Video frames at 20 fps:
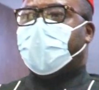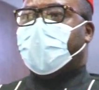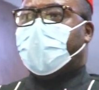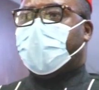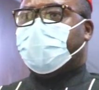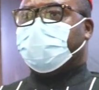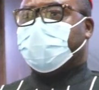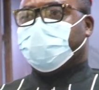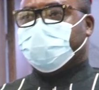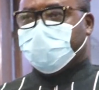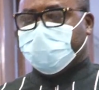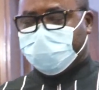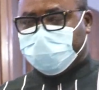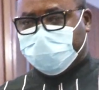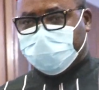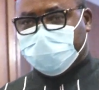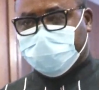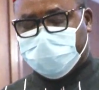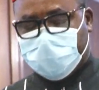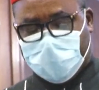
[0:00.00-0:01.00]
I'm
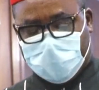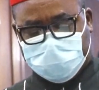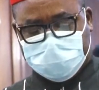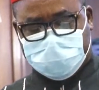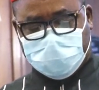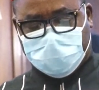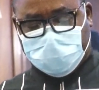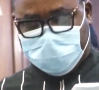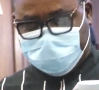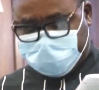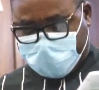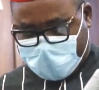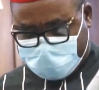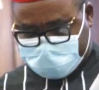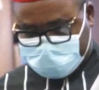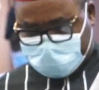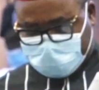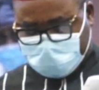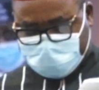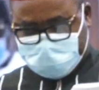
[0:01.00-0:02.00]
Honorable Dr.
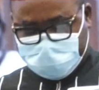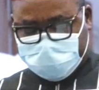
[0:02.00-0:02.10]
Paschal